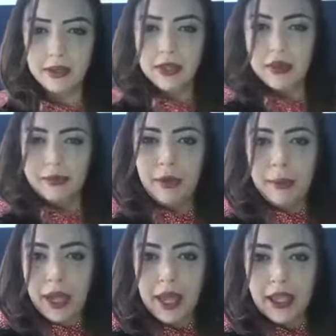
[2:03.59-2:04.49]
You know,
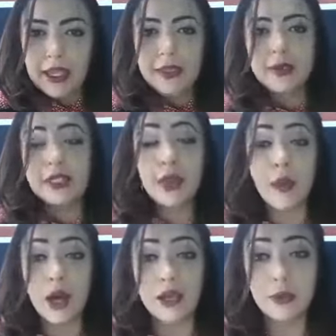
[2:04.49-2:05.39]
Popeye, he was a
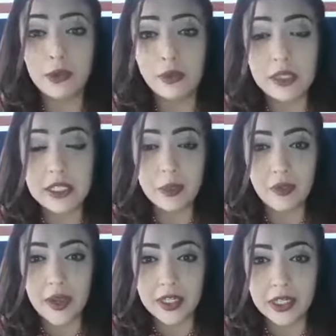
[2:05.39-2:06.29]
what? What was his
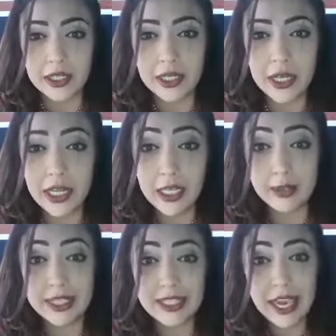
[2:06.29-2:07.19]
profession?
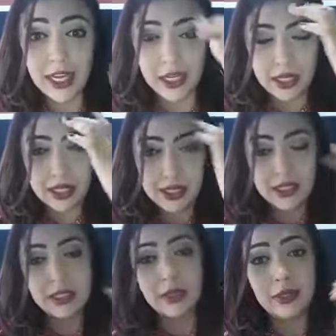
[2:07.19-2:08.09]
He was a sailor.
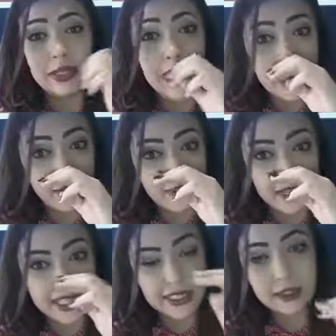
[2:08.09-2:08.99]
So
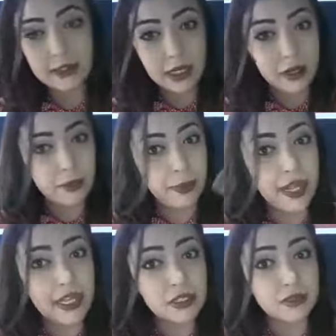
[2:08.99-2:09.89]
navy is, you know,
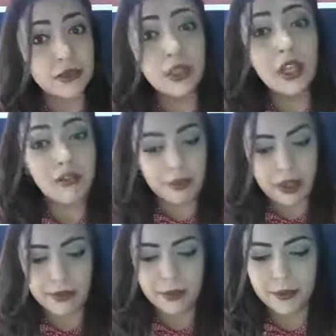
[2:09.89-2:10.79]
place full of
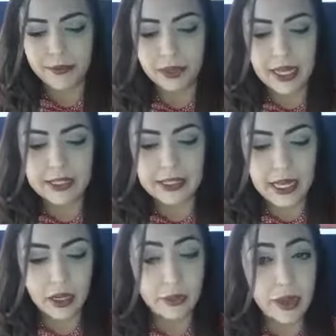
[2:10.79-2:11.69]
people. That's
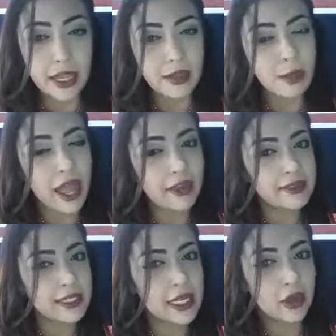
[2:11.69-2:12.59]
letter B. And then we
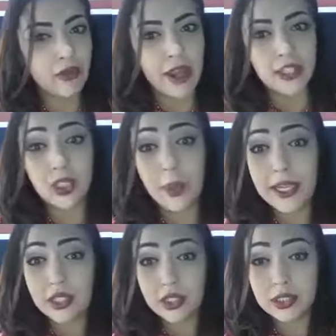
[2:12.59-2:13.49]
have C,
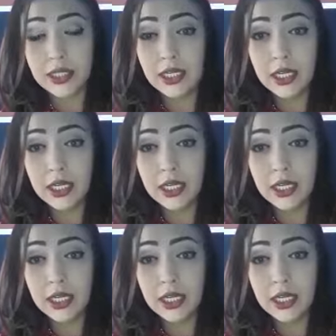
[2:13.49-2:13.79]
graduation.